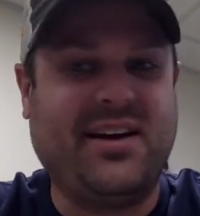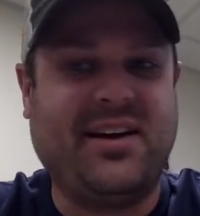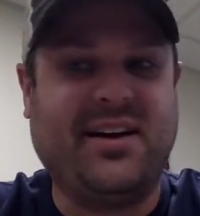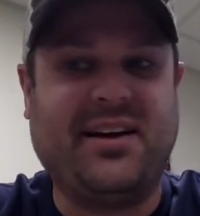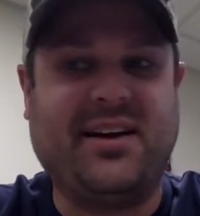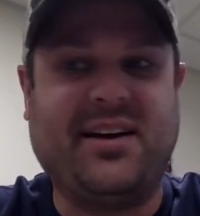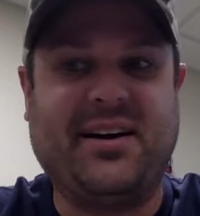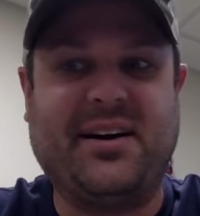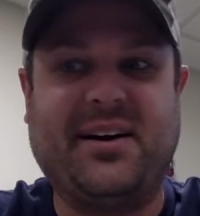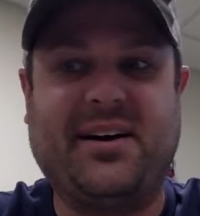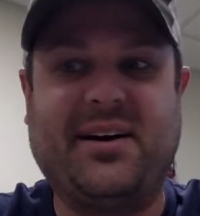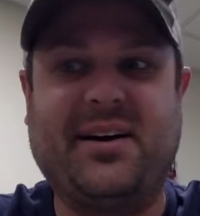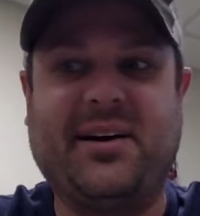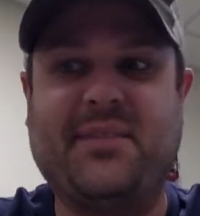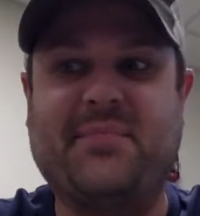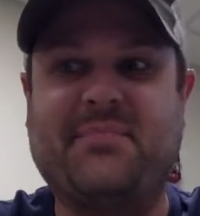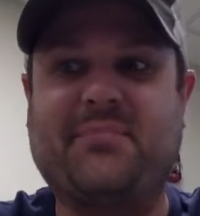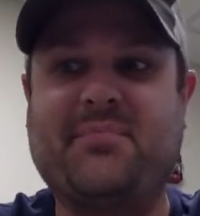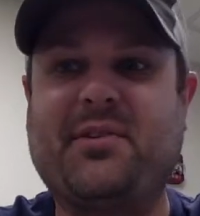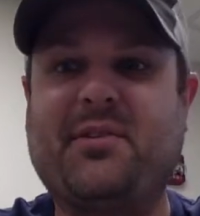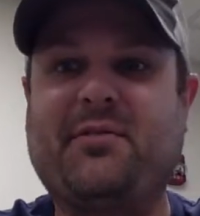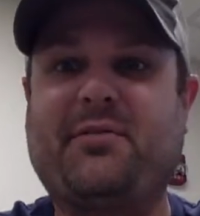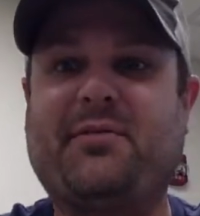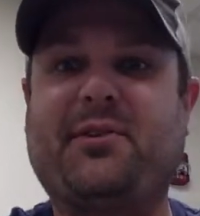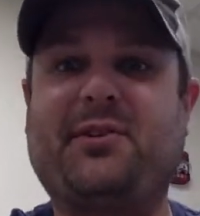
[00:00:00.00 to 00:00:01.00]
Um,
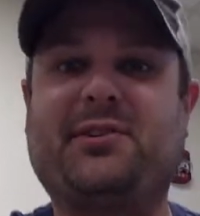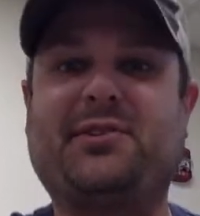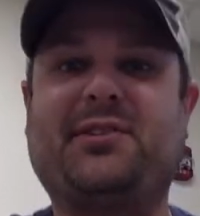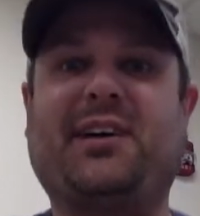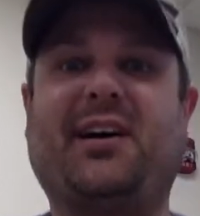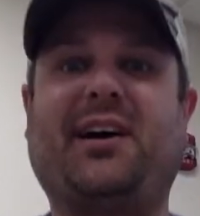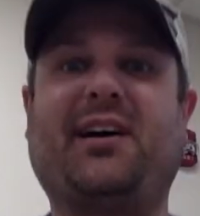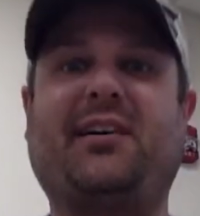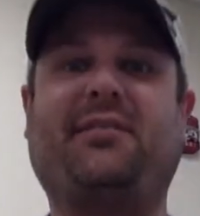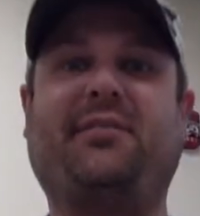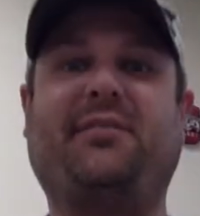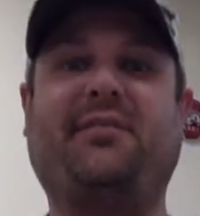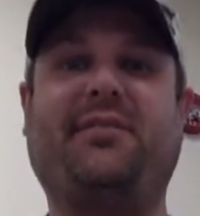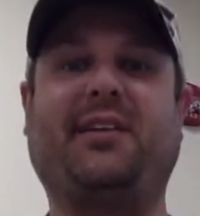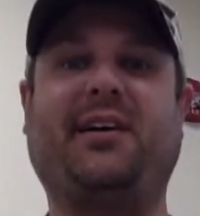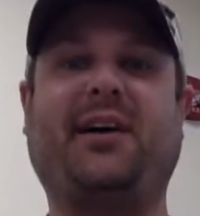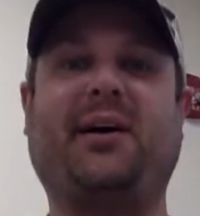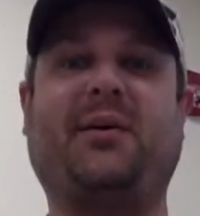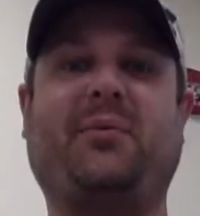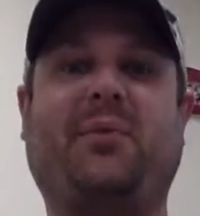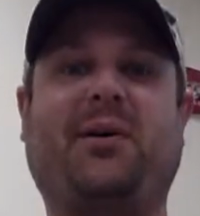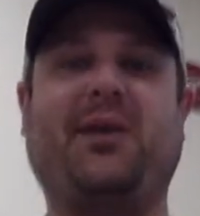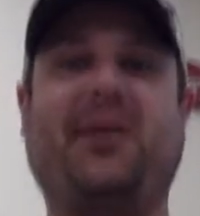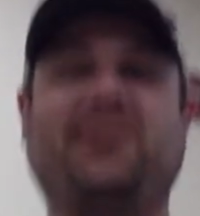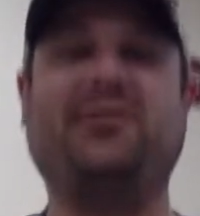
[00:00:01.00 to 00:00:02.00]
first off,
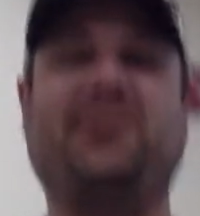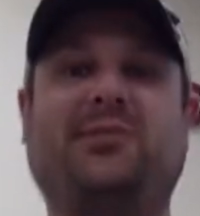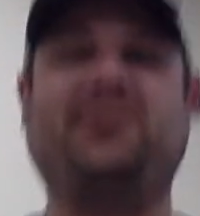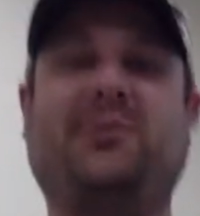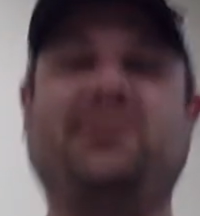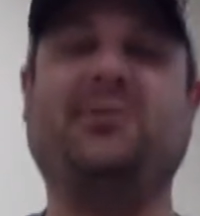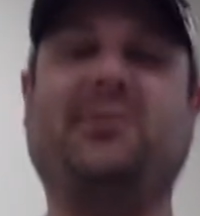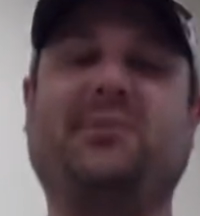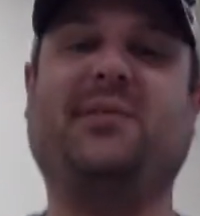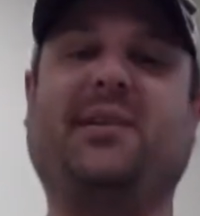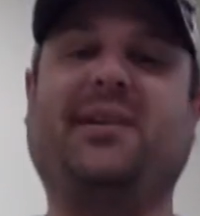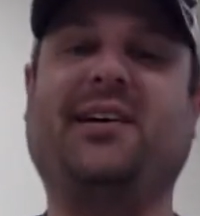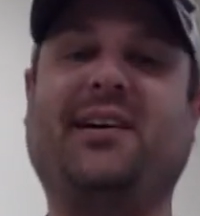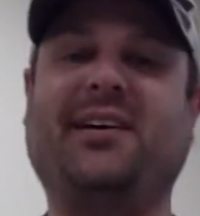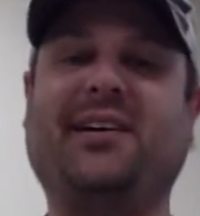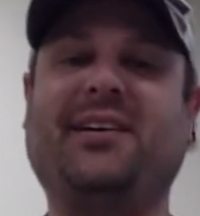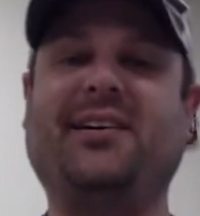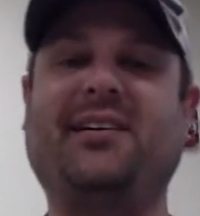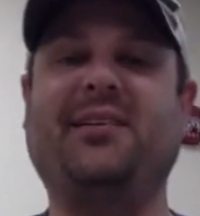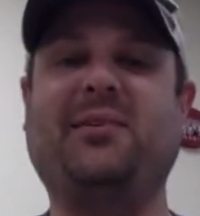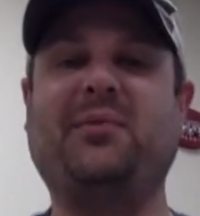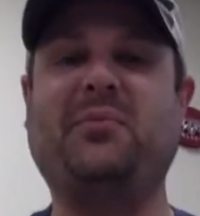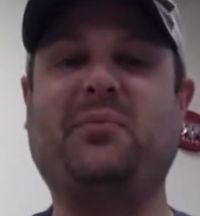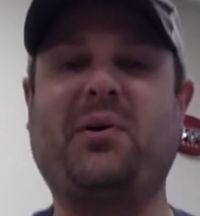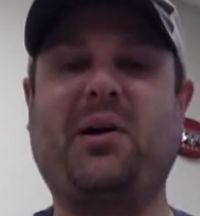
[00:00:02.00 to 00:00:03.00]
I want to uh,
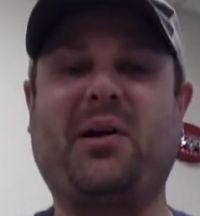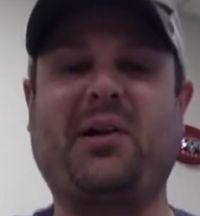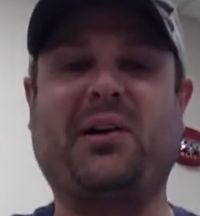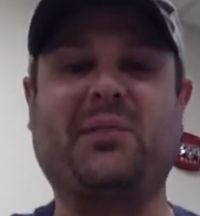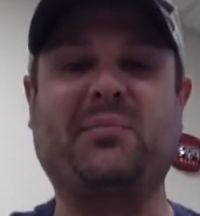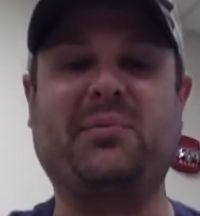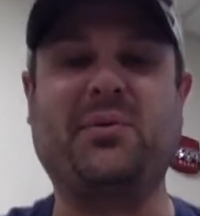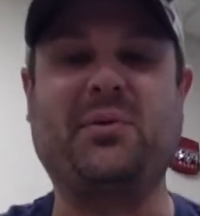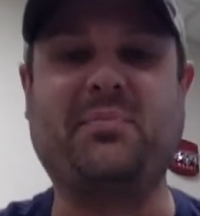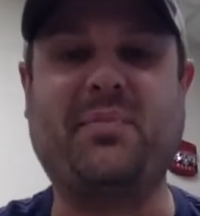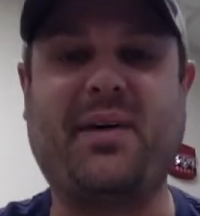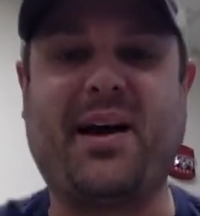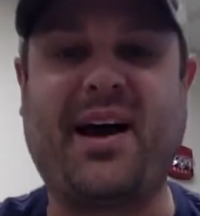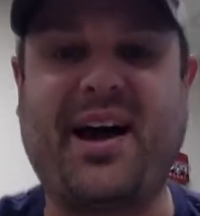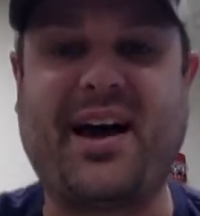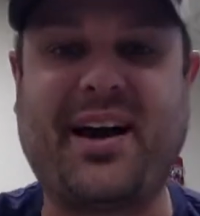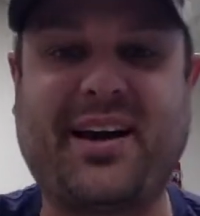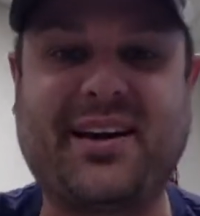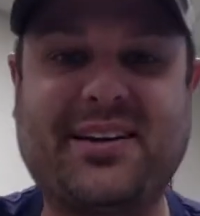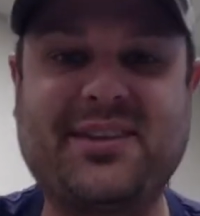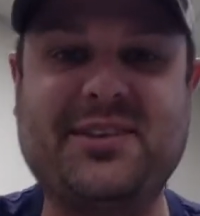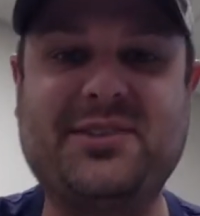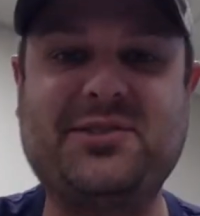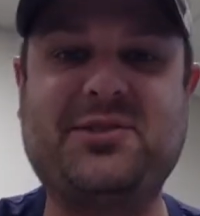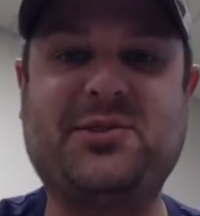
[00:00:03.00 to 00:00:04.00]
welcome you
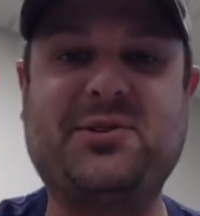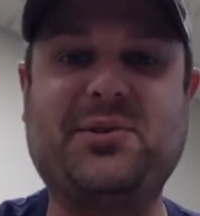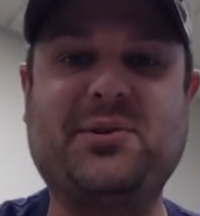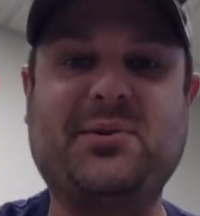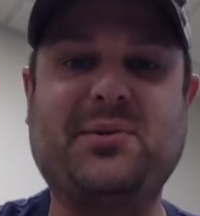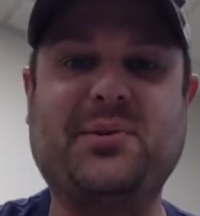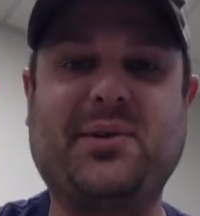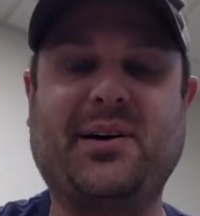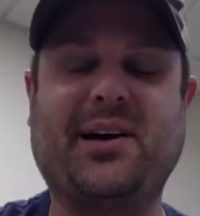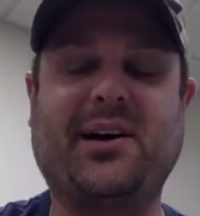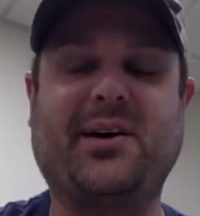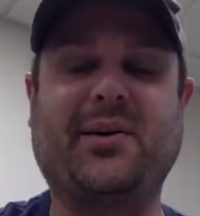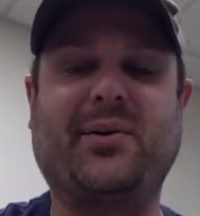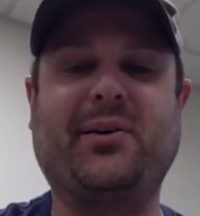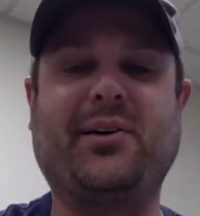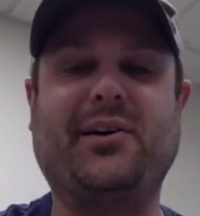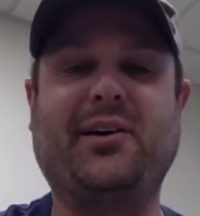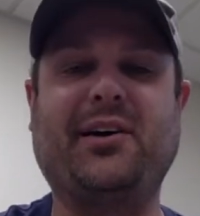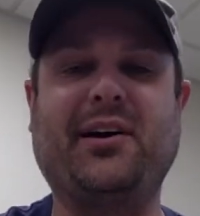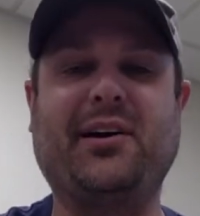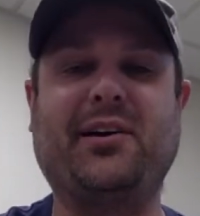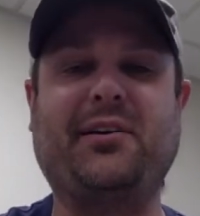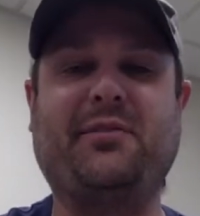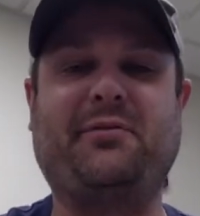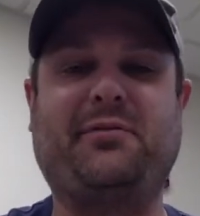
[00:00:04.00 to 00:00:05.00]
back to
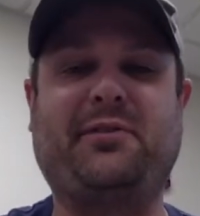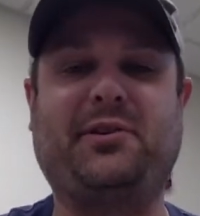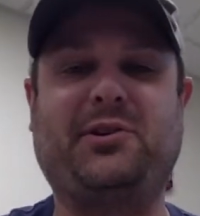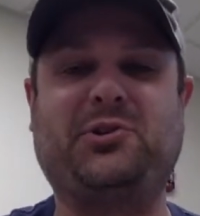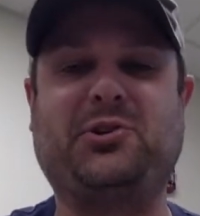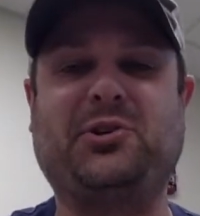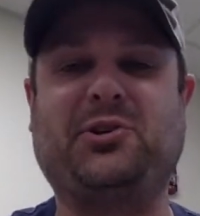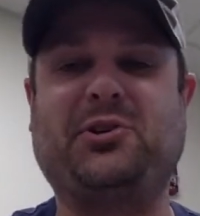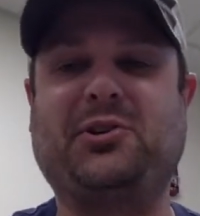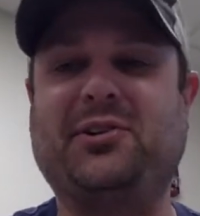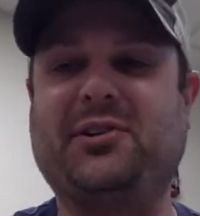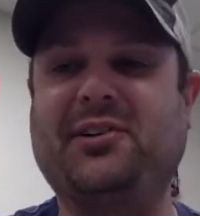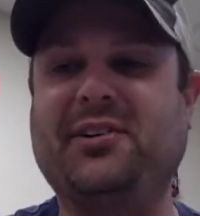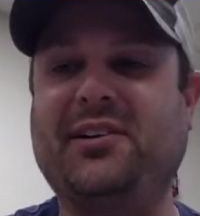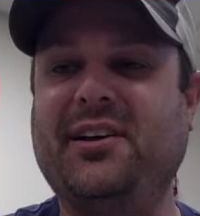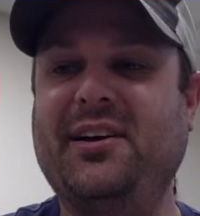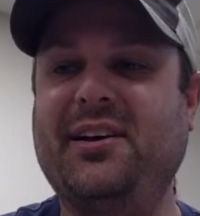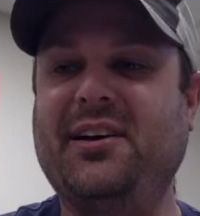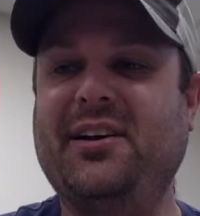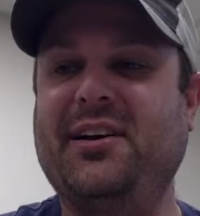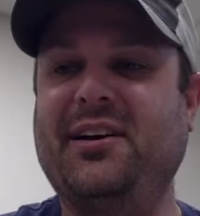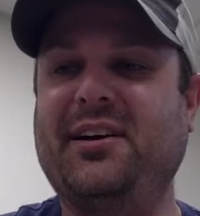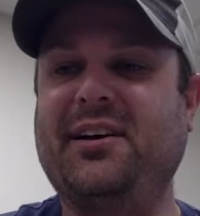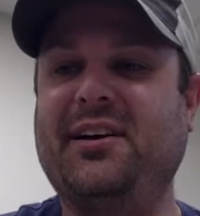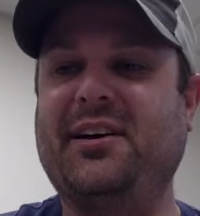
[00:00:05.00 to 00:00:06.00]
our unofficial
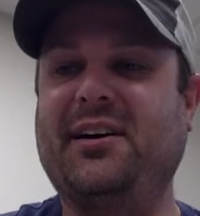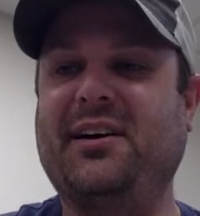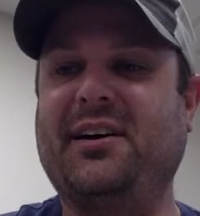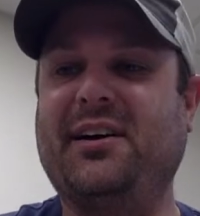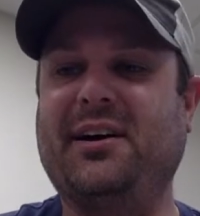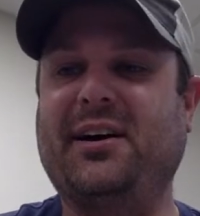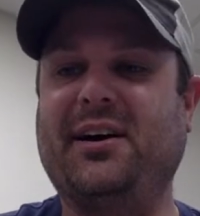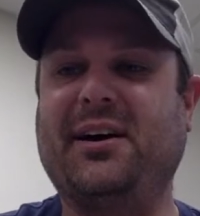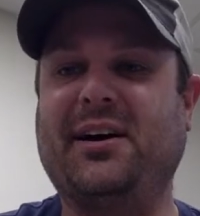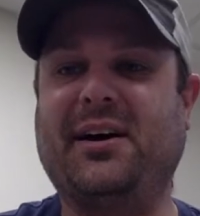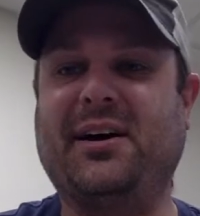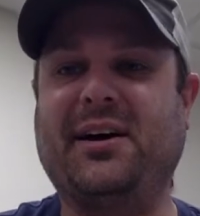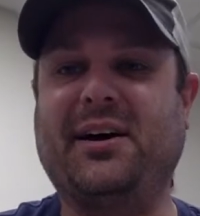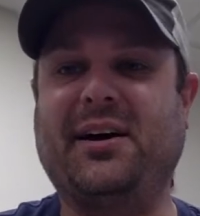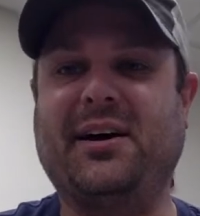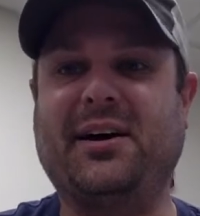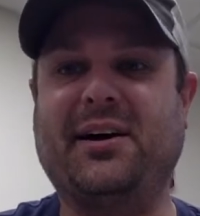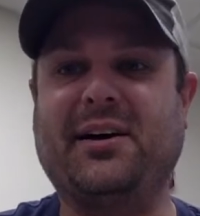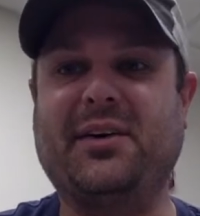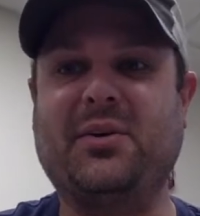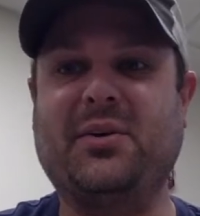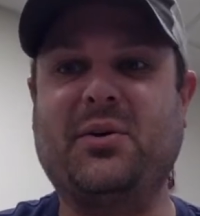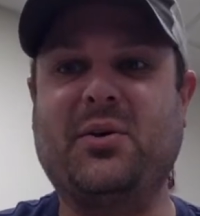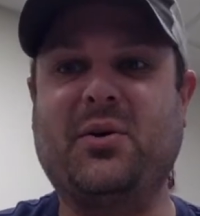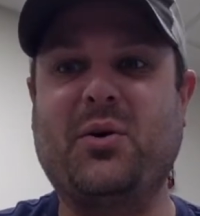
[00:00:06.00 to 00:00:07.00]

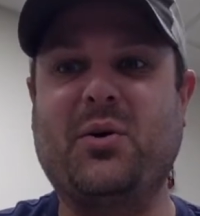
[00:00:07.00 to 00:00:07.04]
uh,